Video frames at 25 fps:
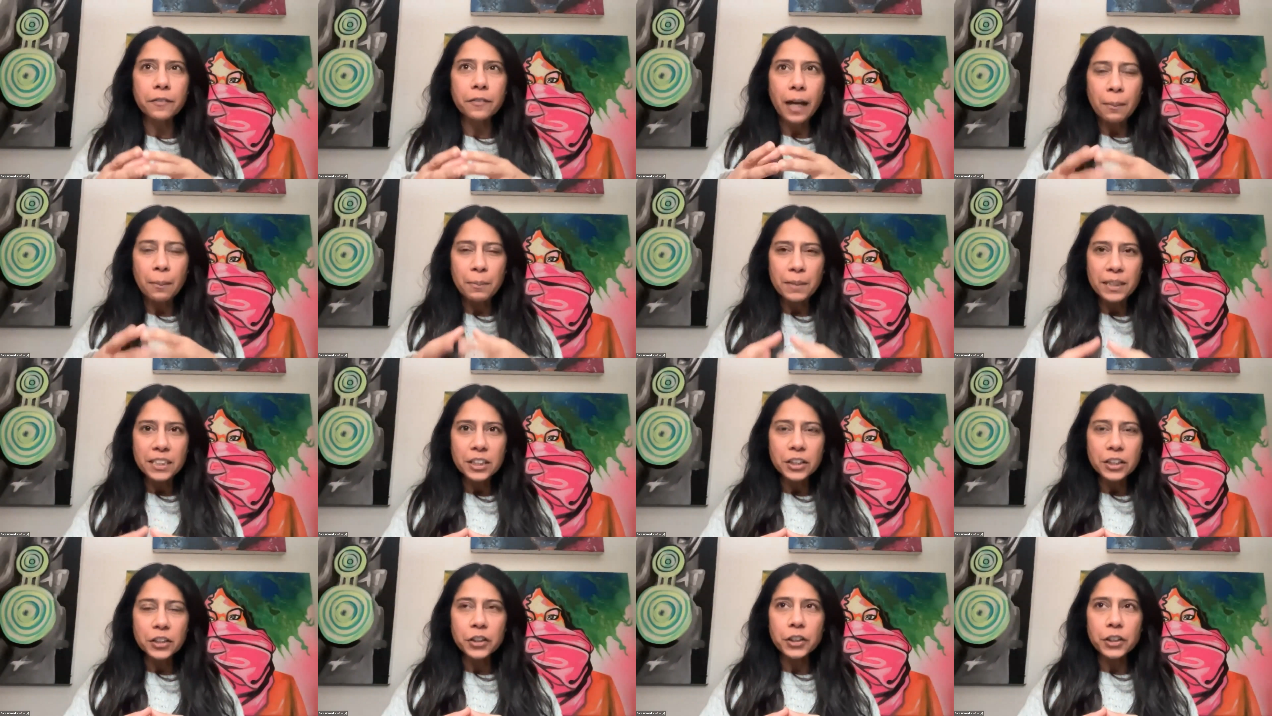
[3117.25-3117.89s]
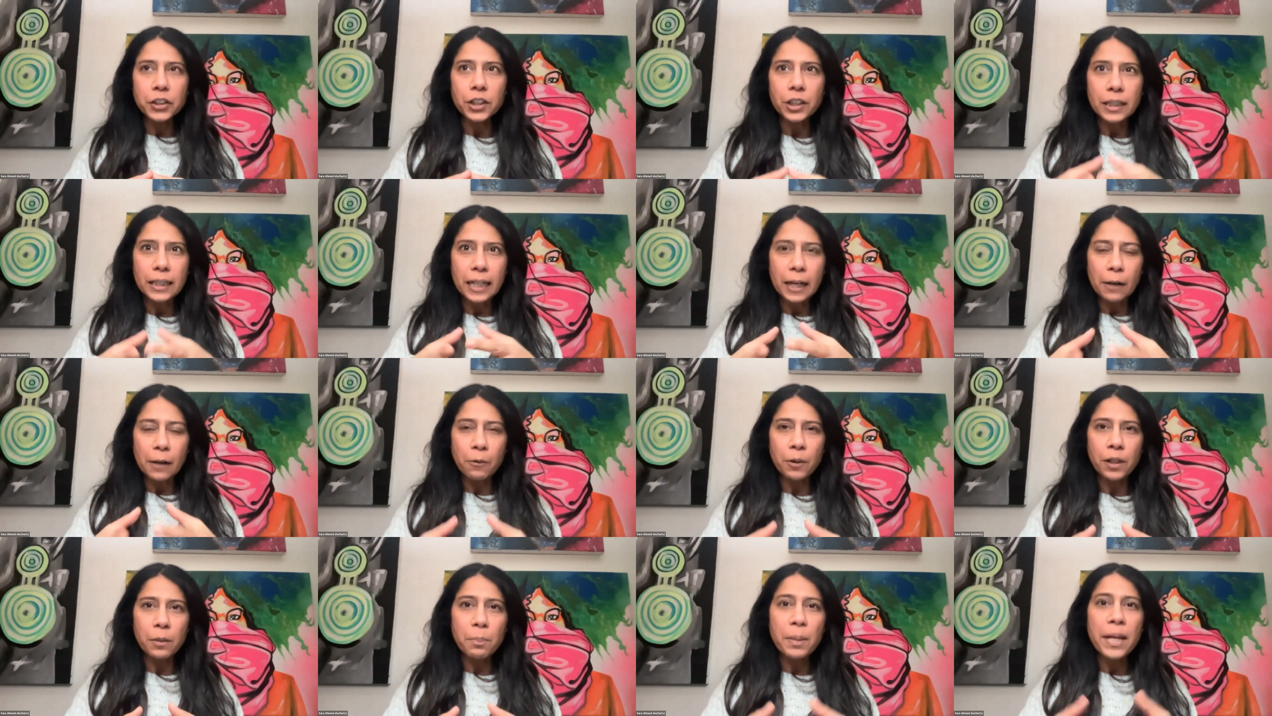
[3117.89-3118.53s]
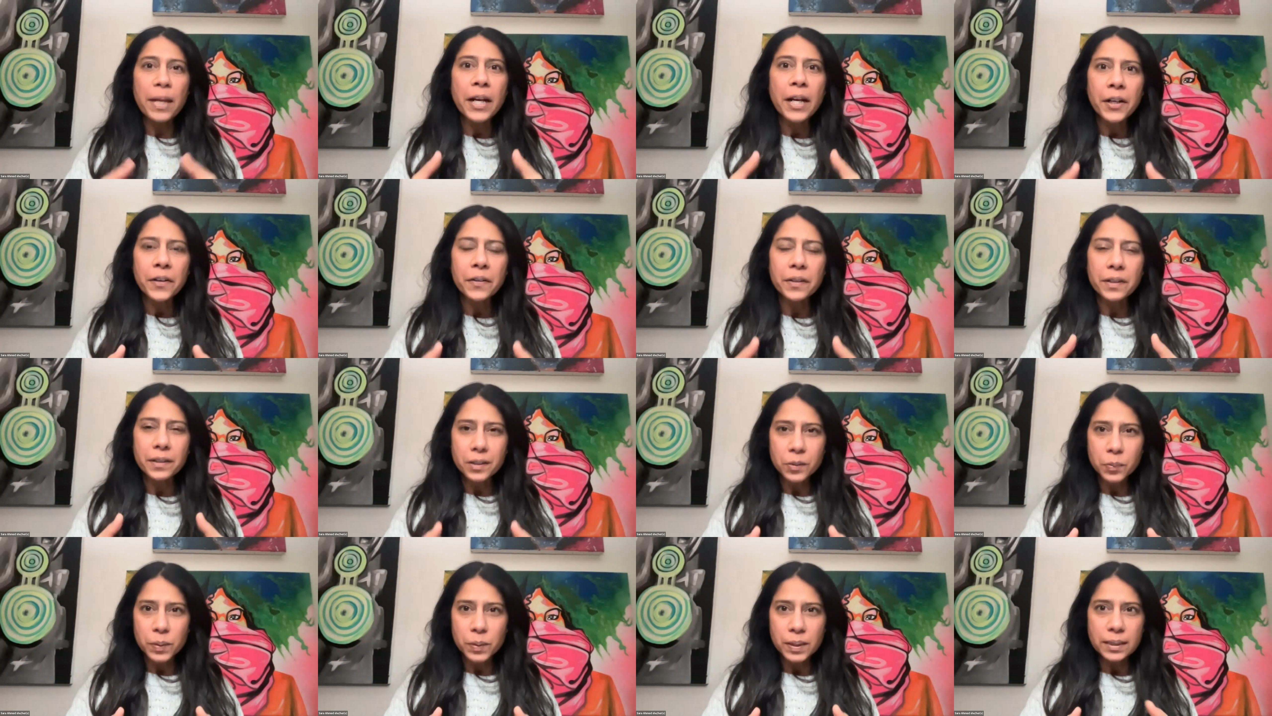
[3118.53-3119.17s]
If I'm a teacher and I want to
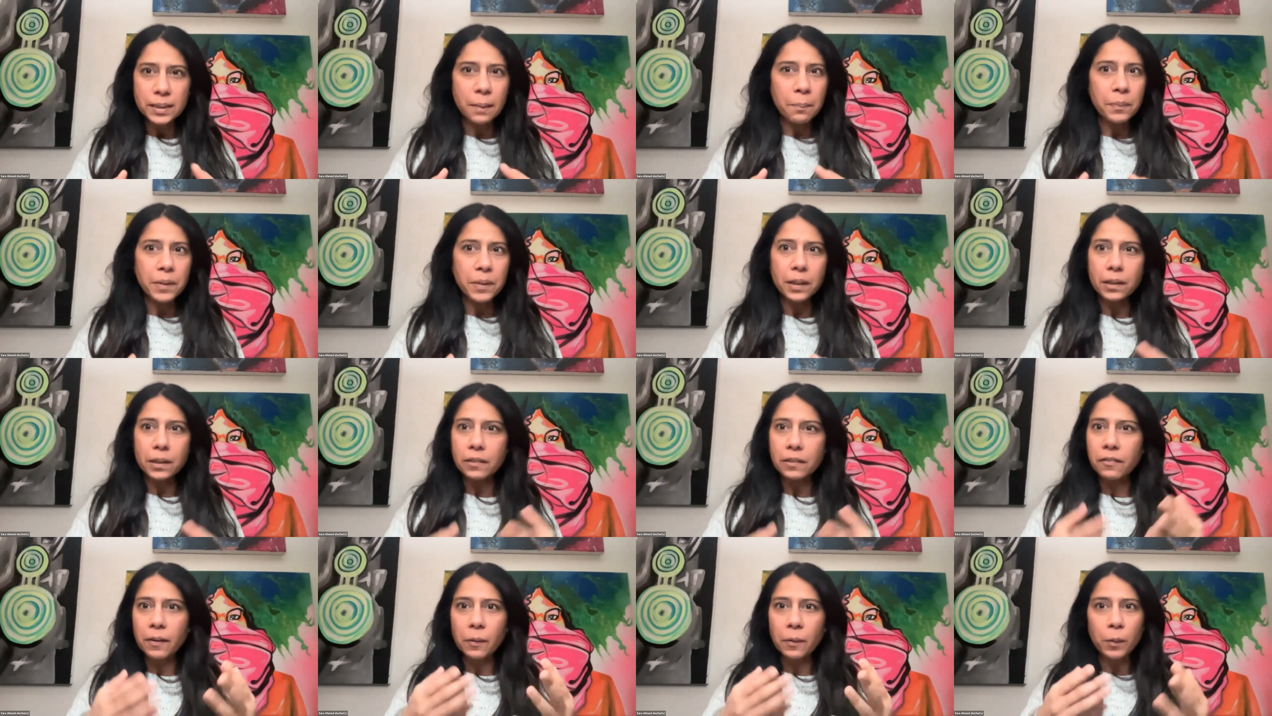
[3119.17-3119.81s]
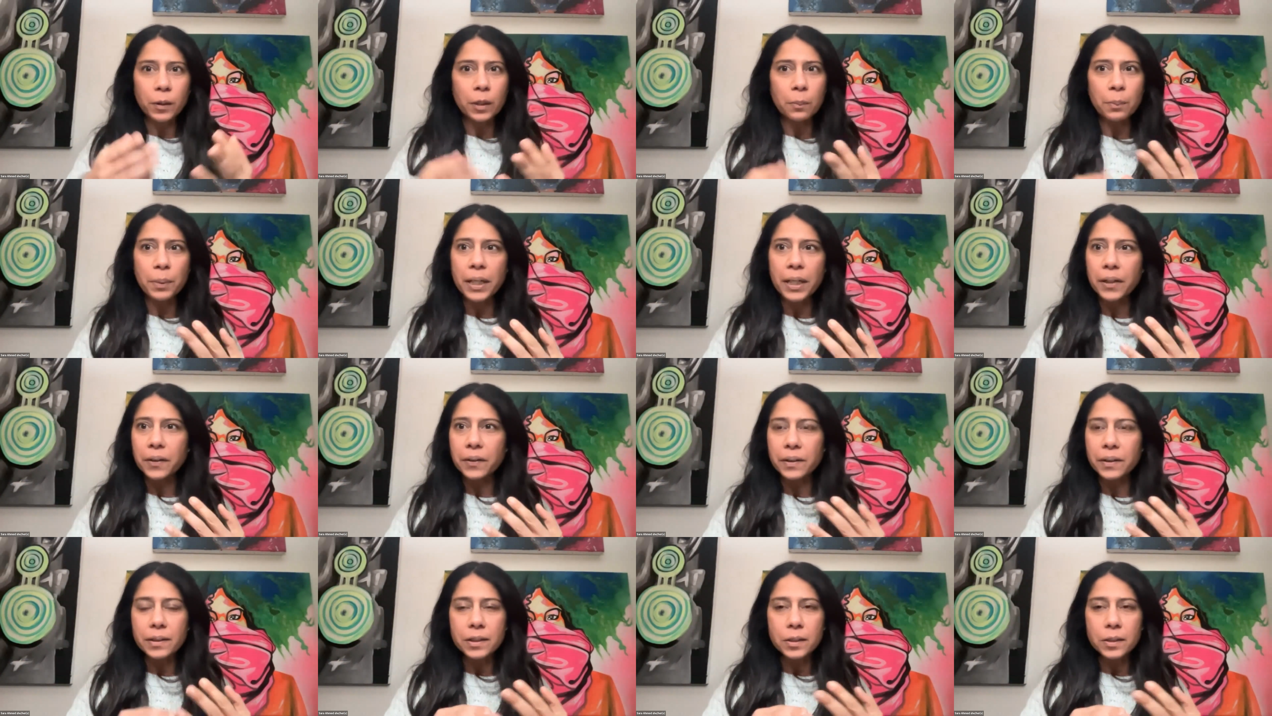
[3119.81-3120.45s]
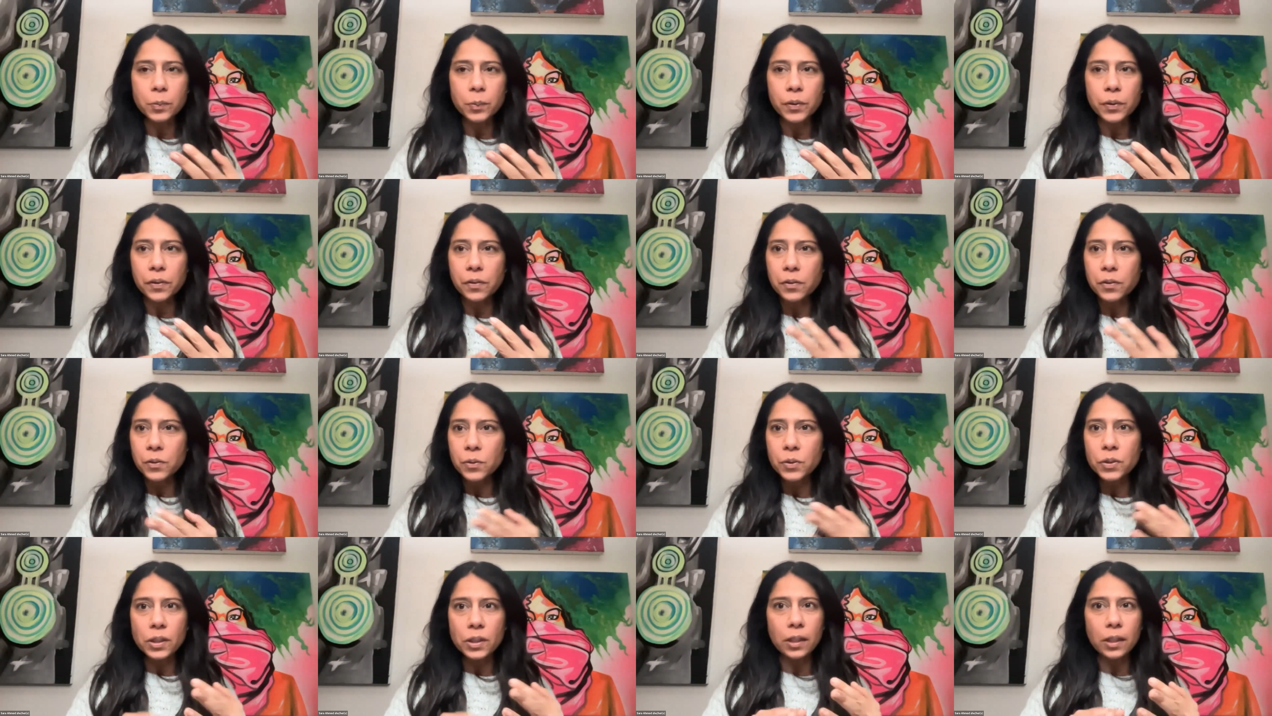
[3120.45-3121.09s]
pair this with something, if I want to pair this with
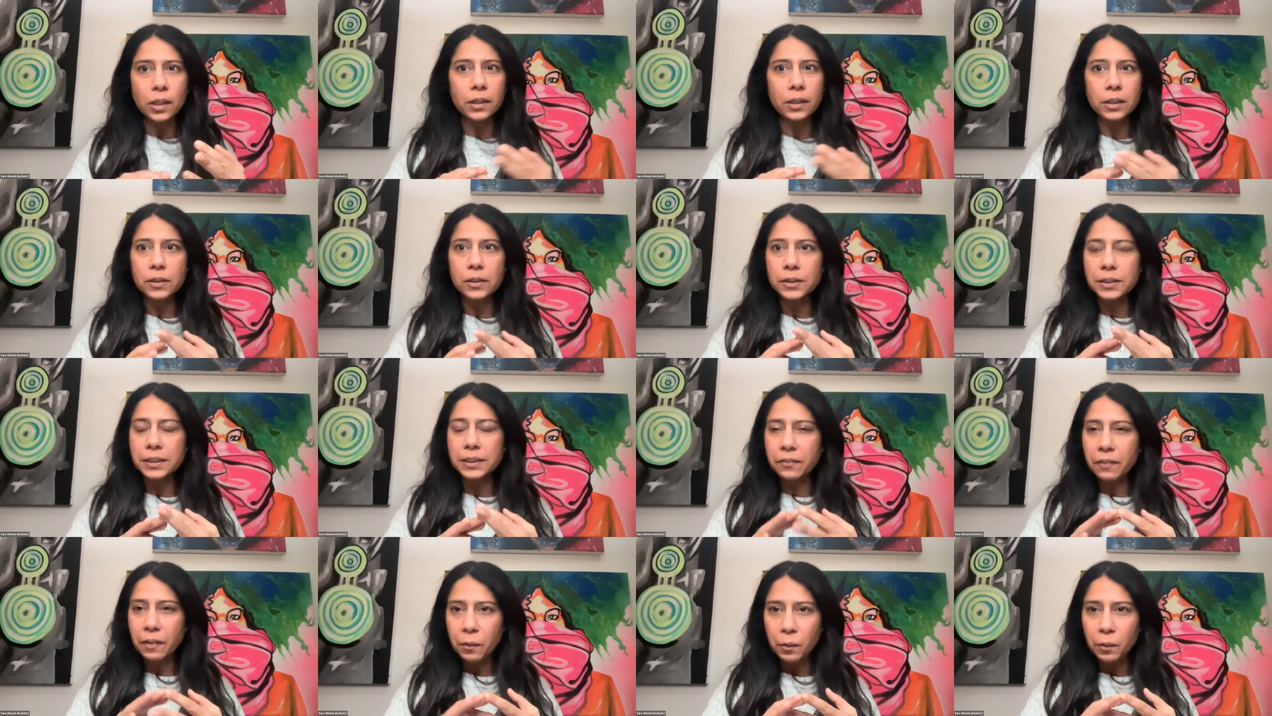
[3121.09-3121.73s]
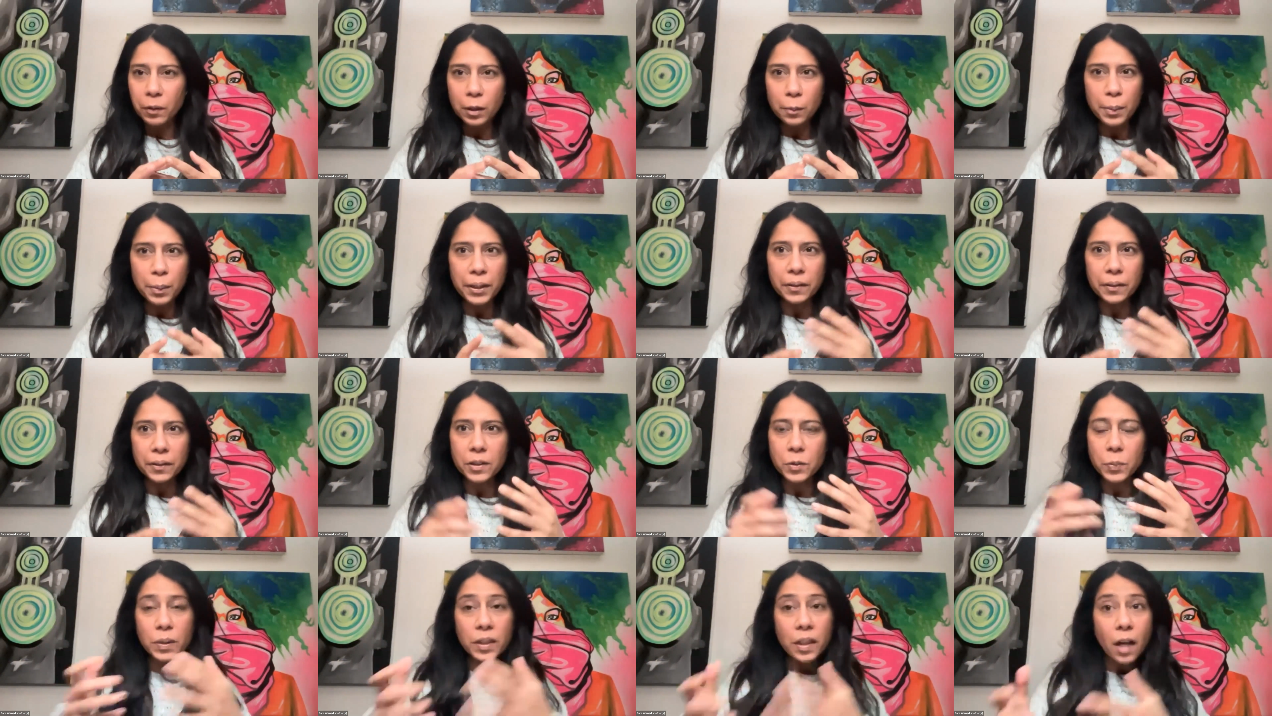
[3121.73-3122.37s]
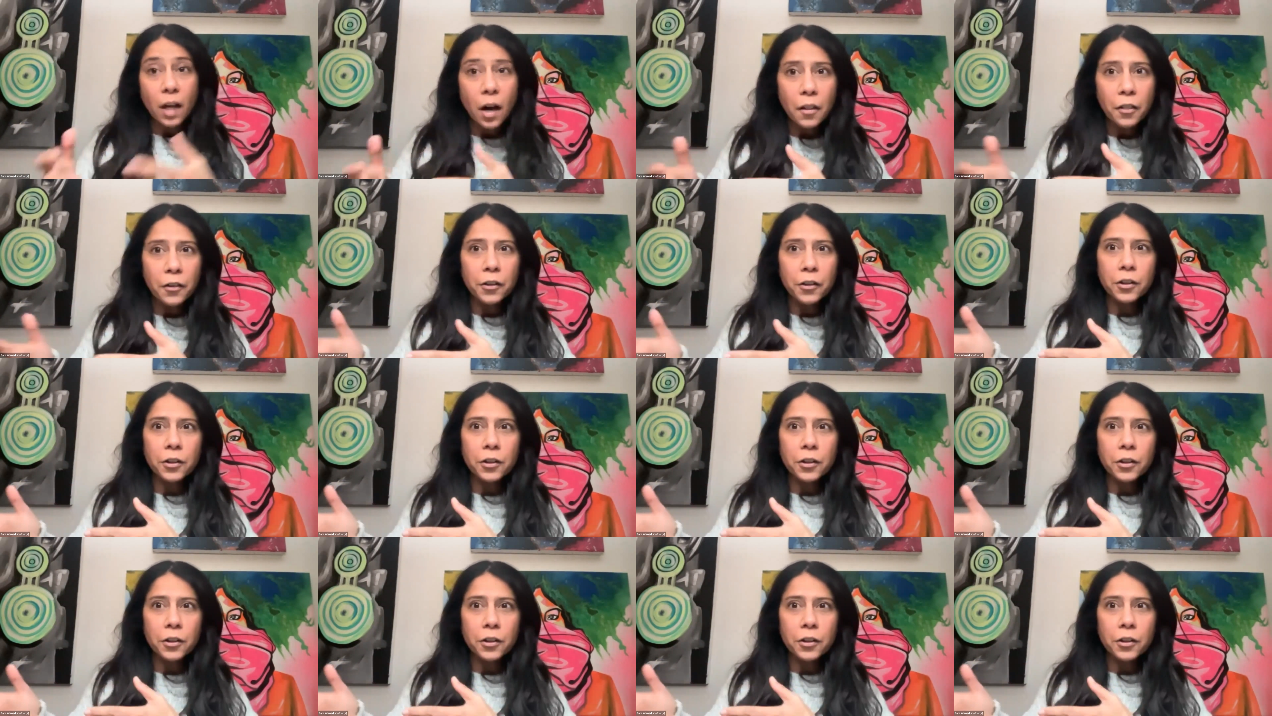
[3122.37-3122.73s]
news articles, if I want to pair this with